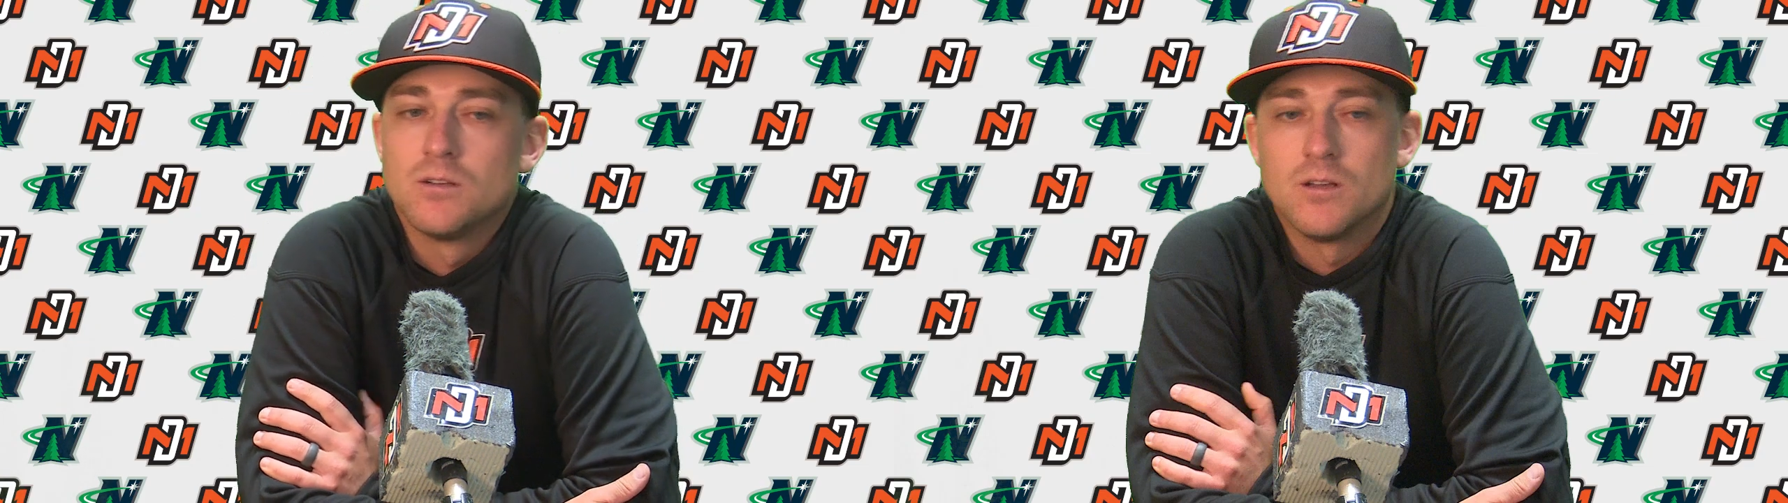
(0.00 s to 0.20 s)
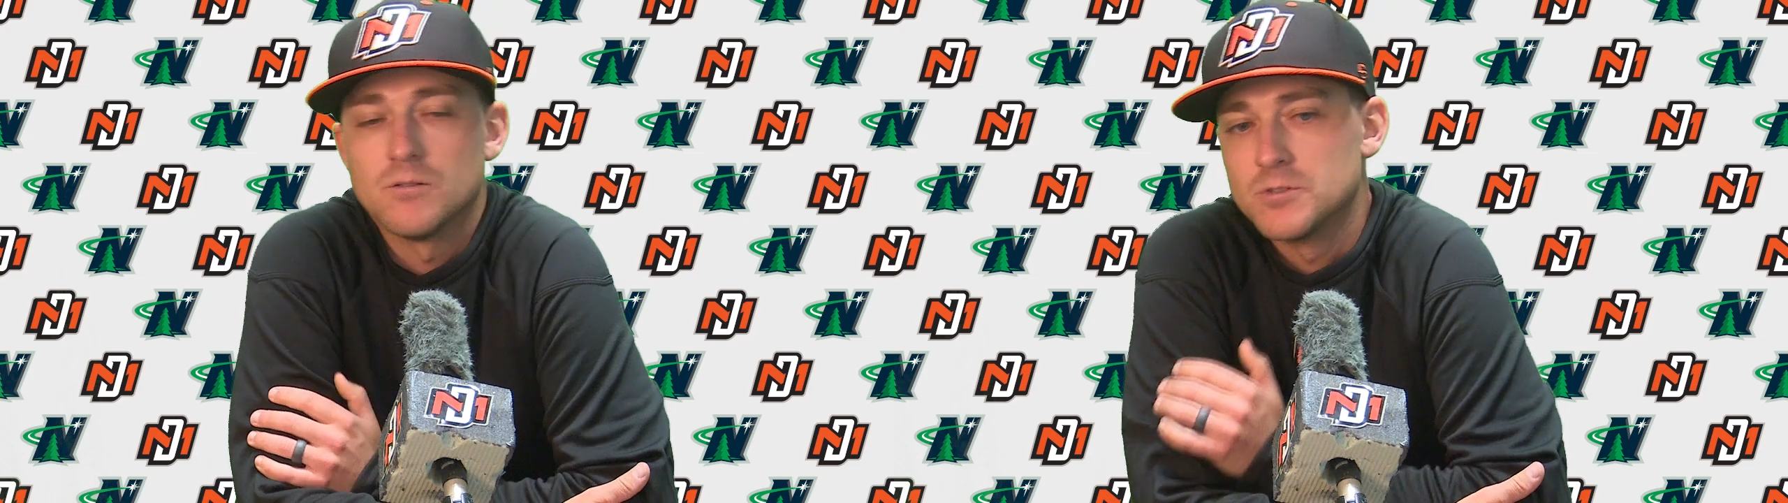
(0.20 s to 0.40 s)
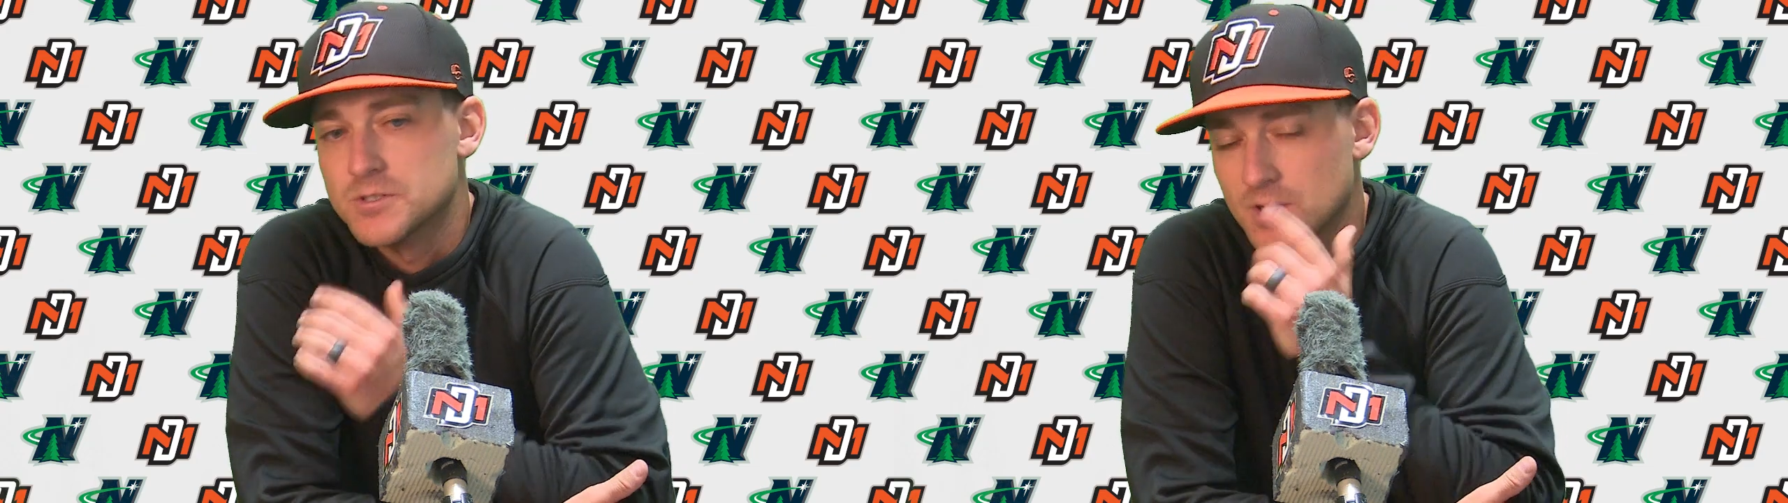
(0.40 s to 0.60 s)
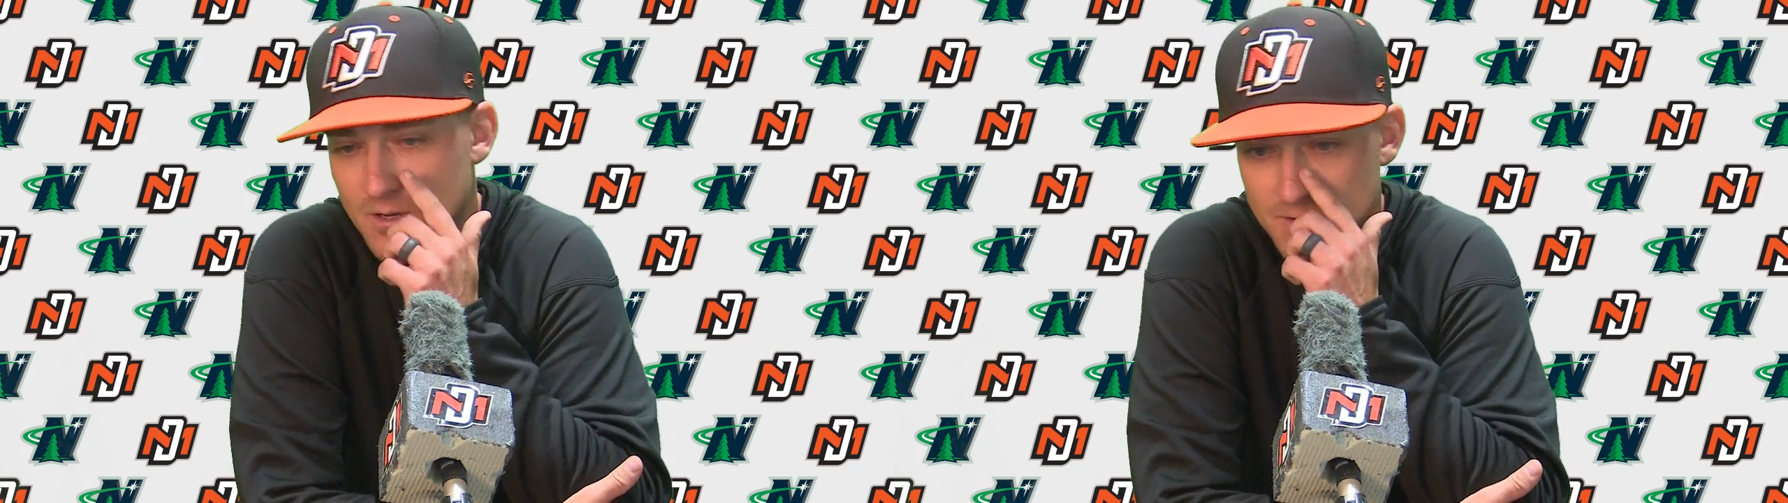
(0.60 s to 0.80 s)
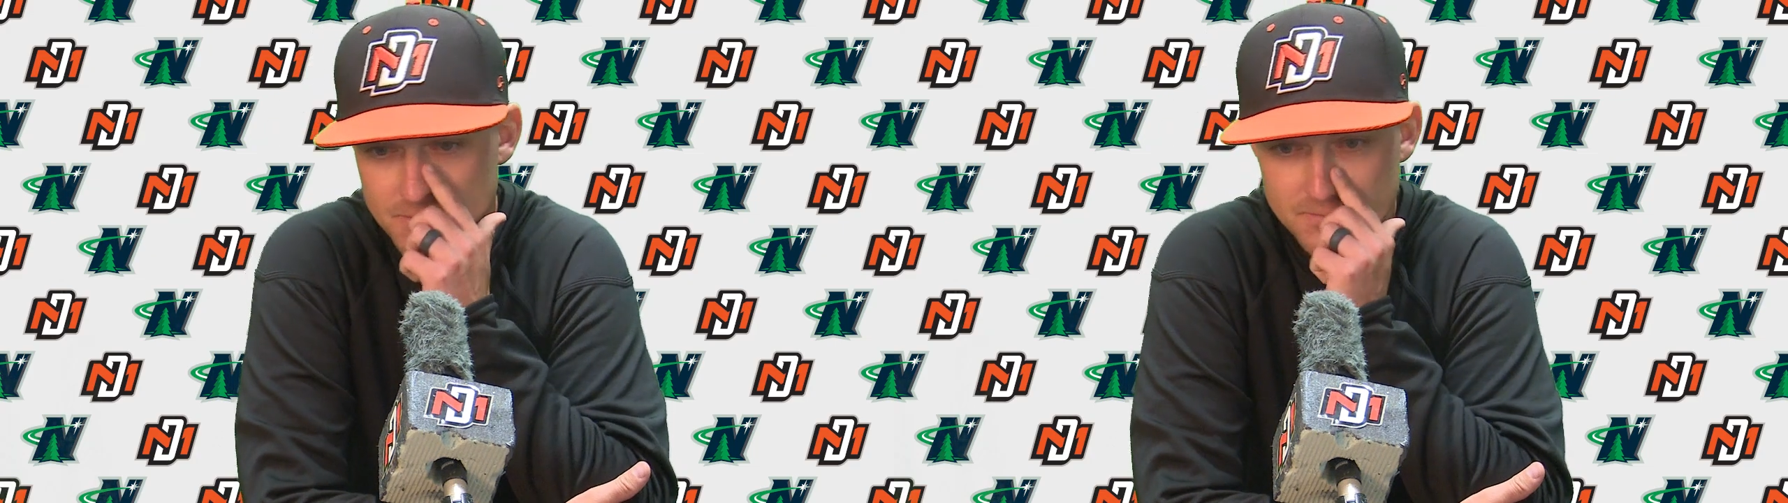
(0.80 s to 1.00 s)
yeah, we just got
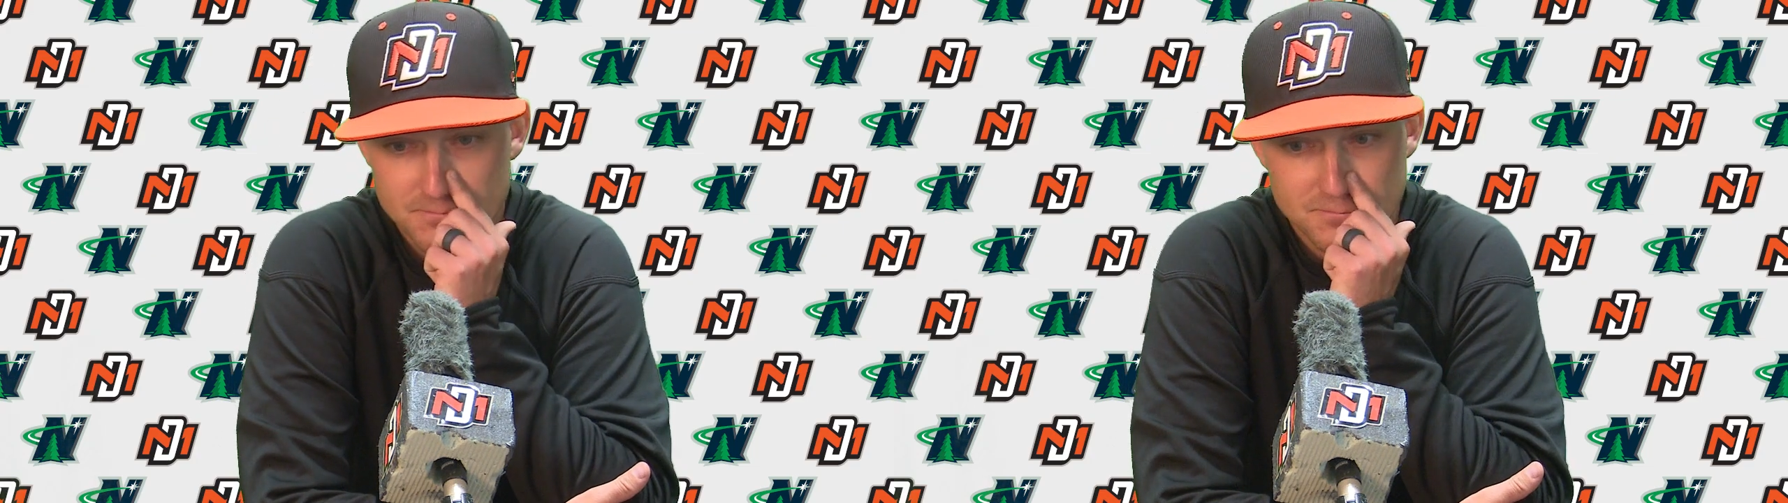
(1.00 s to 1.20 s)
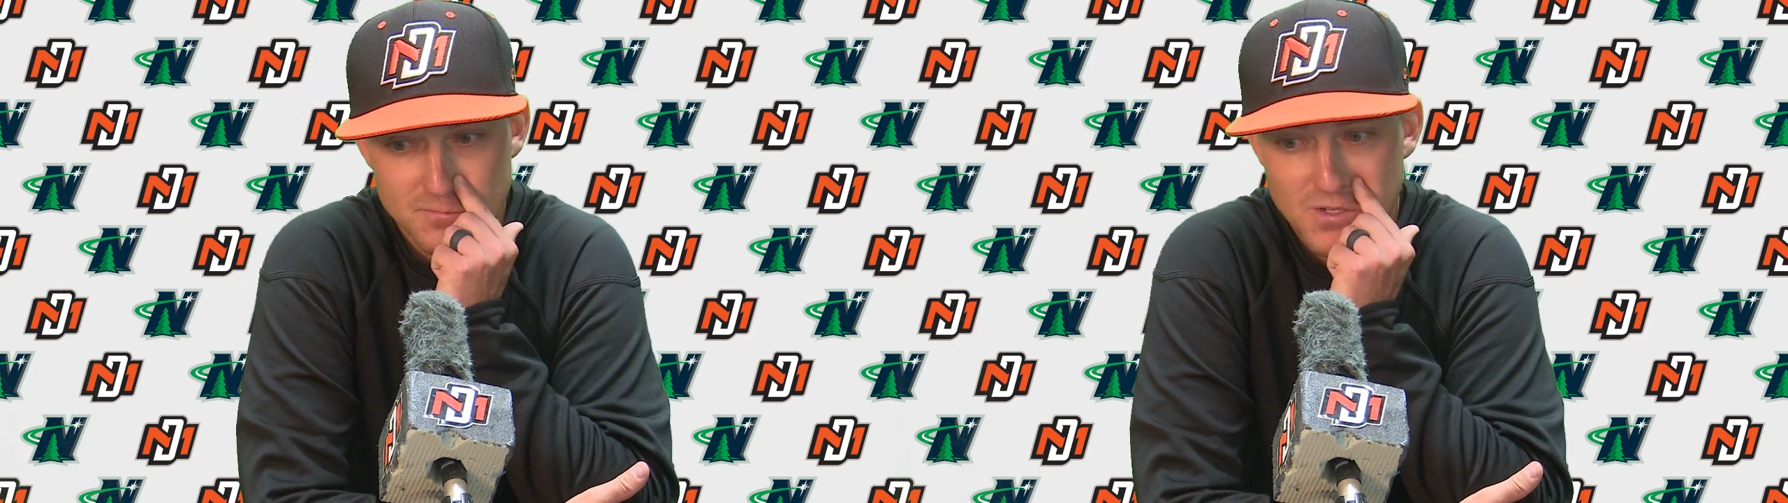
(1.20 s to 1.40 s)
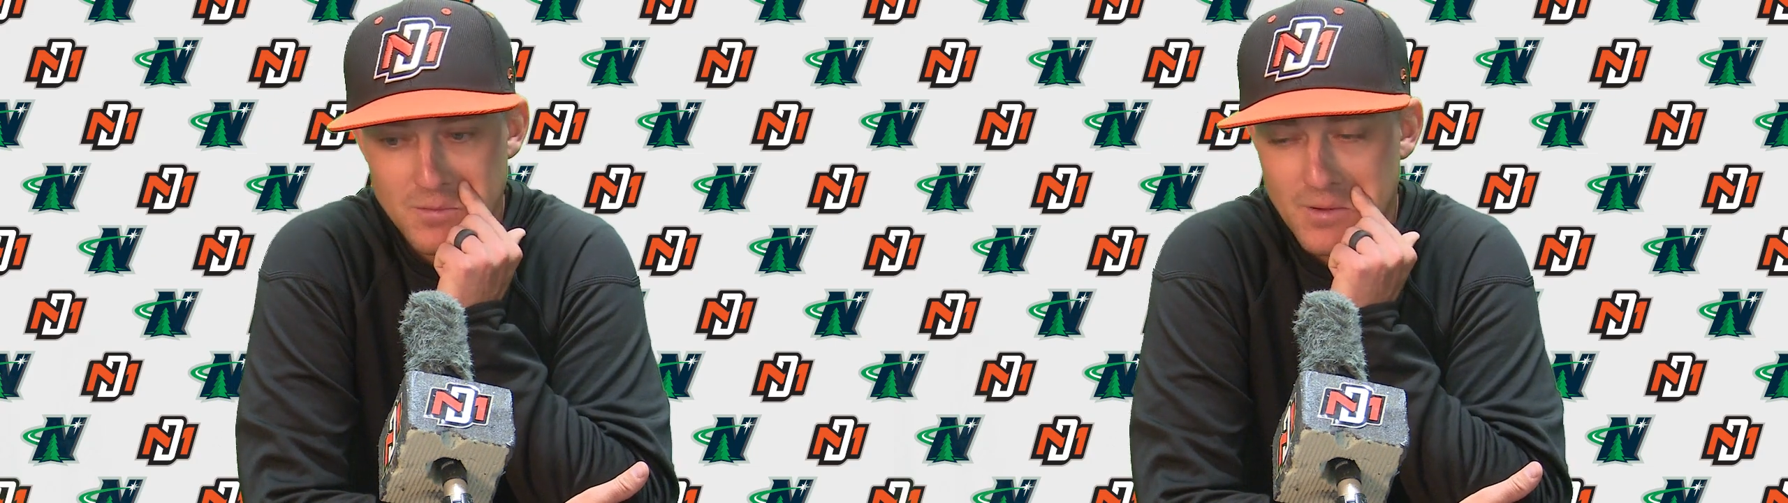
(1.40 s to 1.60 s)
to get